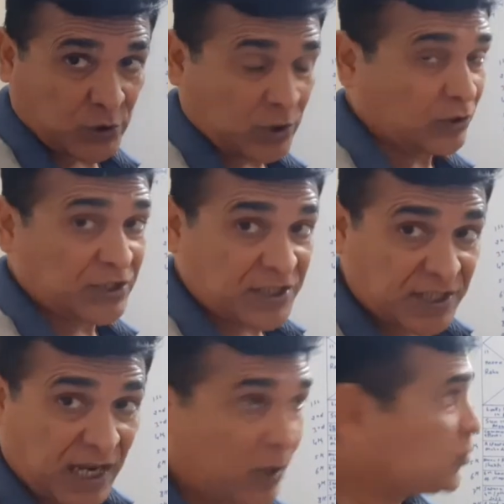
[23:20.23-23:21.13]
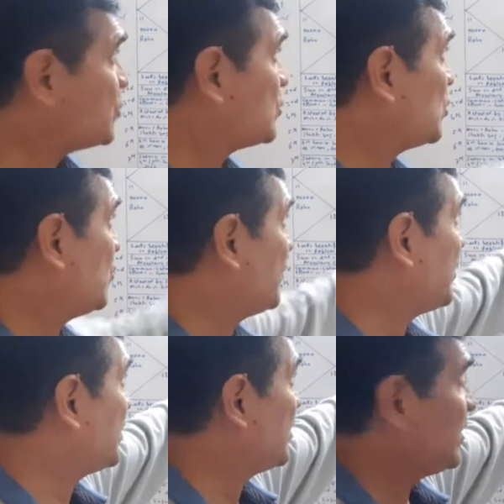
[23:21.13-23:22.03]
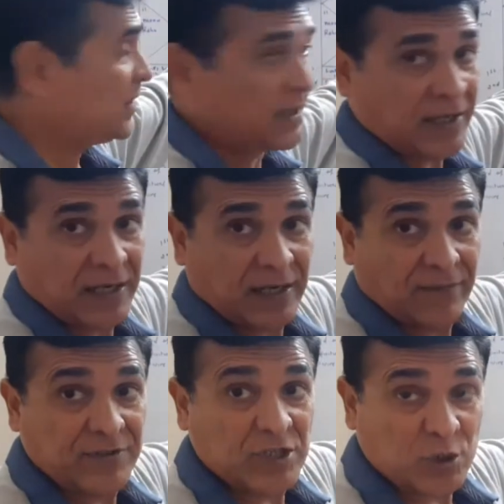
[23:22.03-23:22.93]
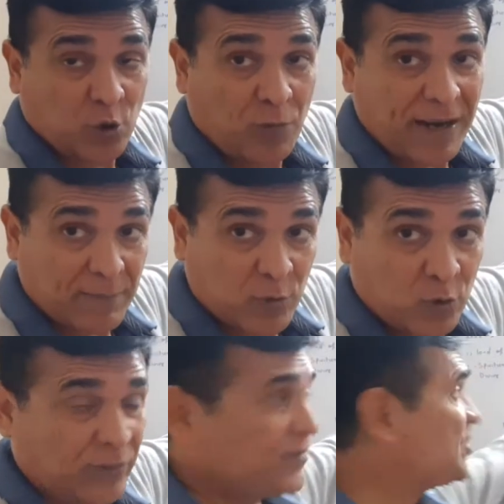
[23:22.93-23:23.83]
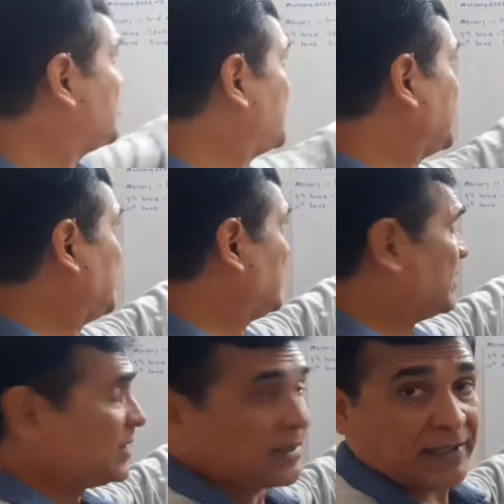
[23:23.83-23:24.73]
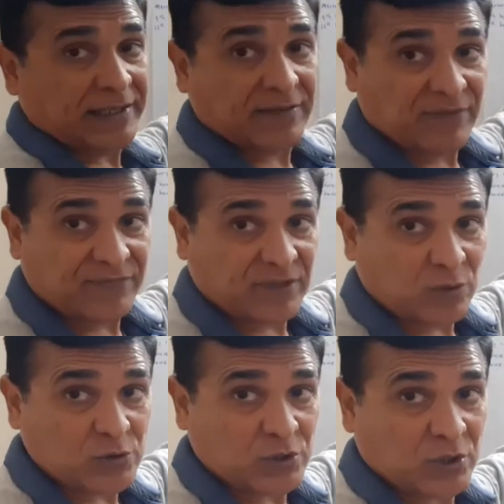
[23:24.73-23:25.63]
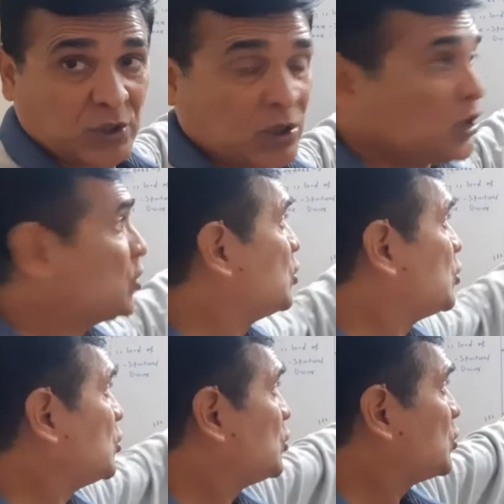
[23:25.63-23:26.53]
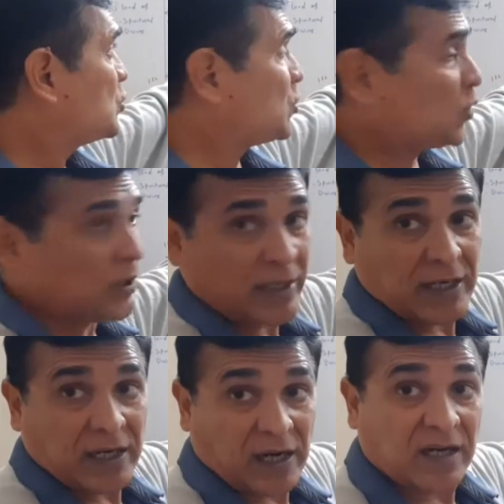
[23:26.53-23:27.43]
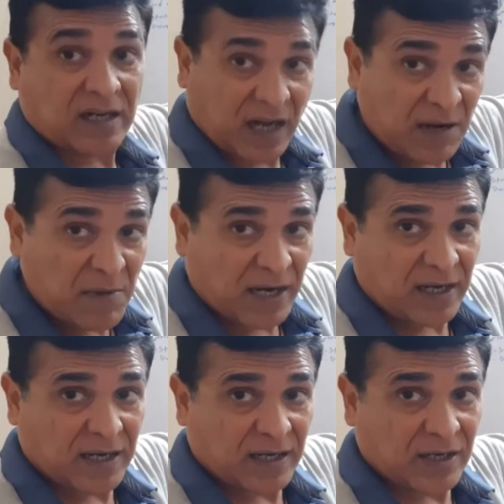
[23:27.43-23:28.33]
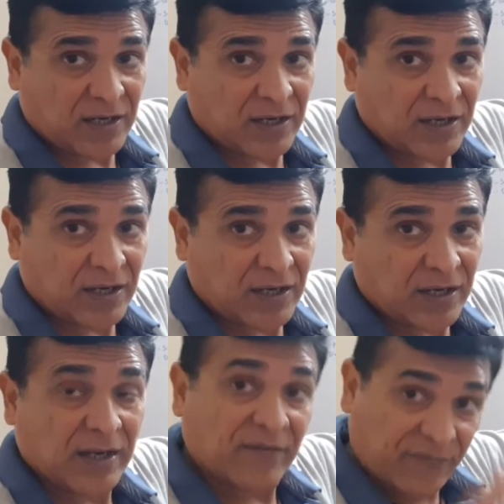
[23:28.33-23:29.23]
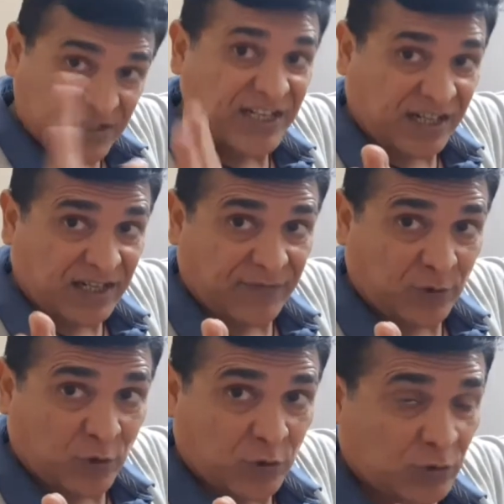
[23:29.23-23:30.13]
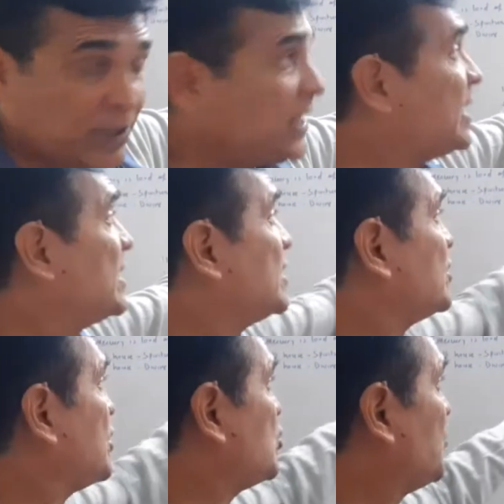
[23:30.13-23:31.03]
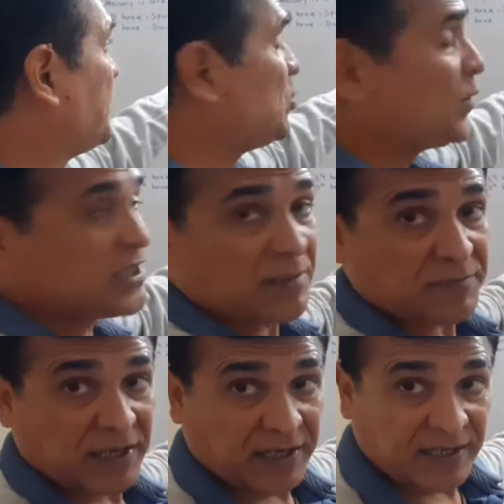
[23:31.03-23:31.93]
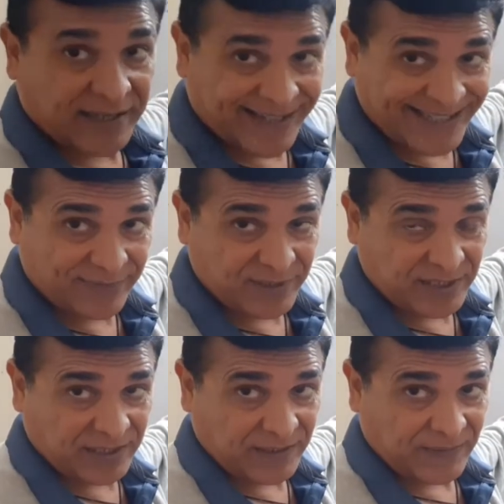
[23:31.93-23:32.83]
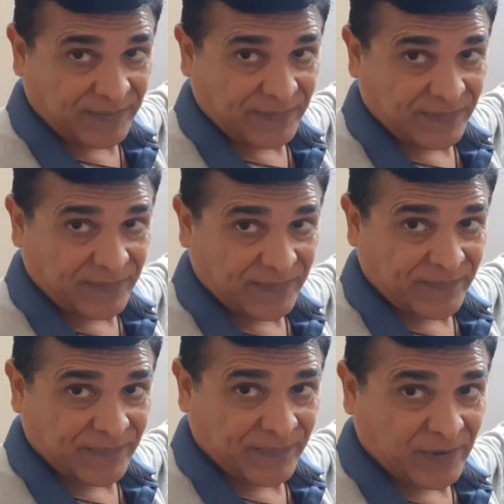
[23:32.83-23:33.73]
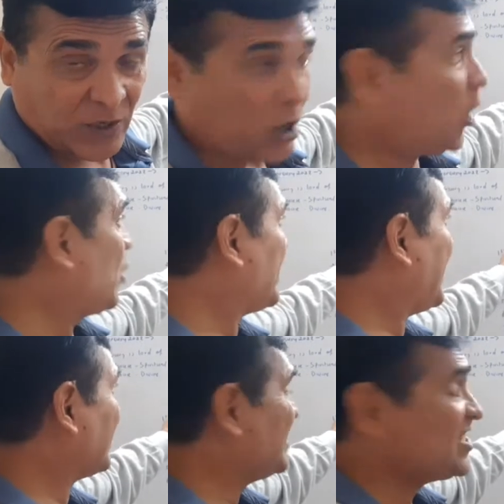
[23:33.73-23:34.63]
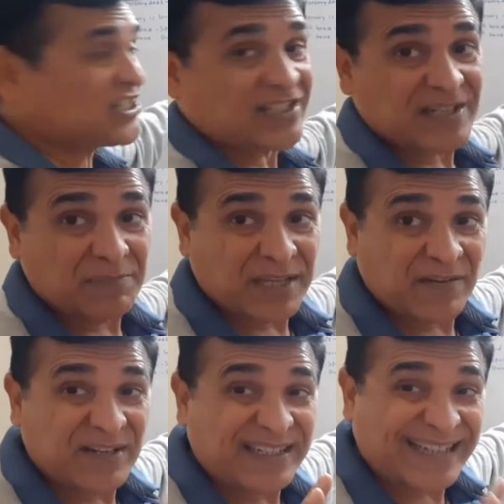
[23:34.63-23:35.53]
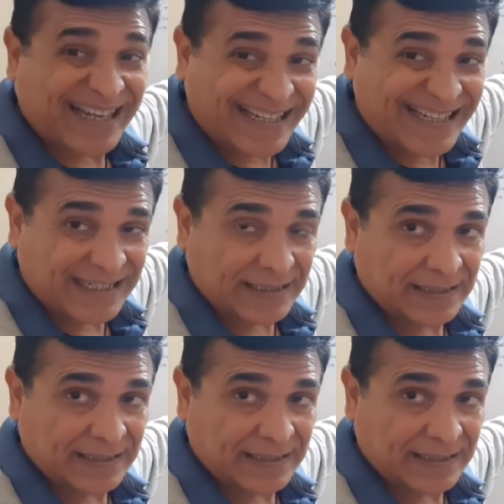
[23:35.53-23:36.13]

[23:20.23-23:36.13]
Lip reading: Now this is a house over here which is ruled by moon, which is sitting in the 5th house. So her karma, physically if you go to the, she should be doing something in creativity or at least something with technical.